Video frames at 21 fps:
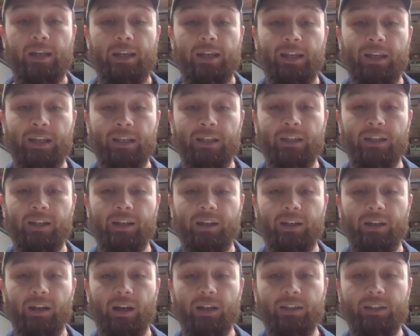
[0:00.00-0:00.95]
And
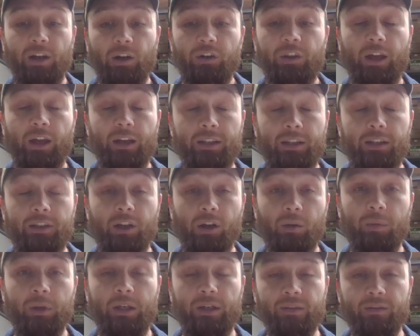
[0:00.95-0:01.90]
I tell you that detail
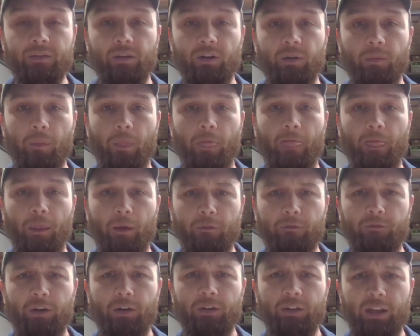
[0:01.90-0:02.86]
because they're
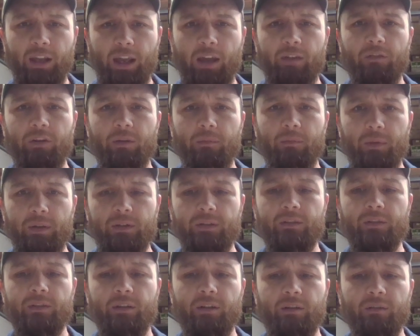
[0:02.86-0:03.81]
fairly heavy
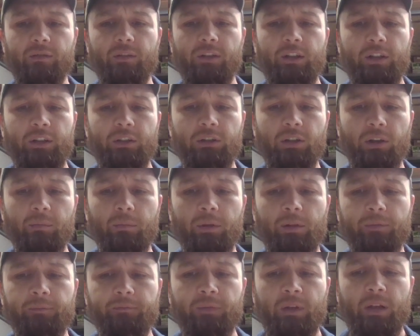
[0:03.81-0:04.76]
pieces of
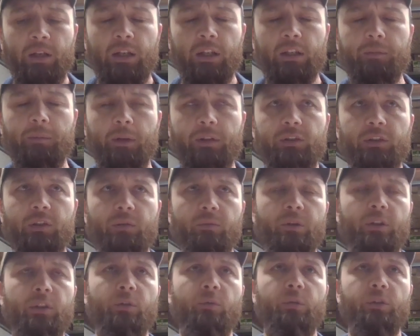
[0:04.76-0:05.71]
lumber, especially
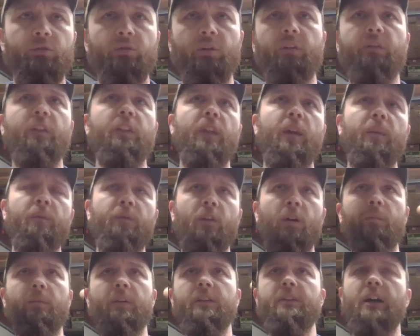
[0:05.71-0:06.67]
when you're retrieving them
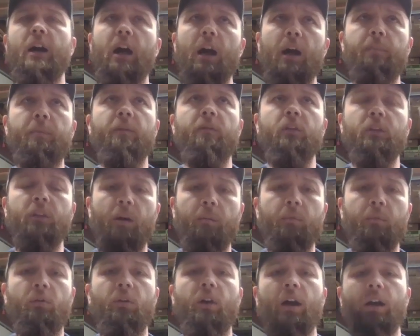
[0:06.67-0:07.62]
from the top of a
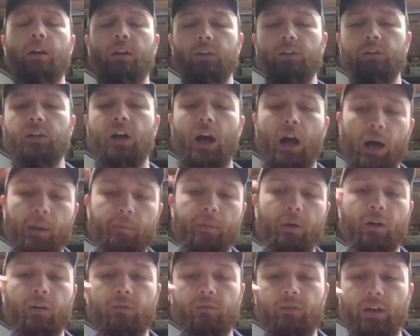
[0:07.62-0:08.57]
lumber rack on top
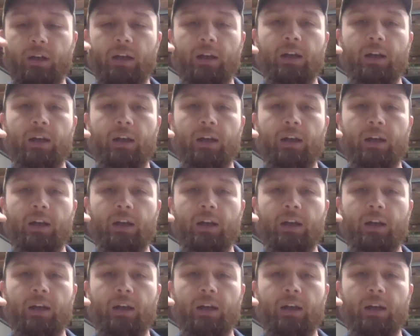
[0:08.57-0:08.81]
of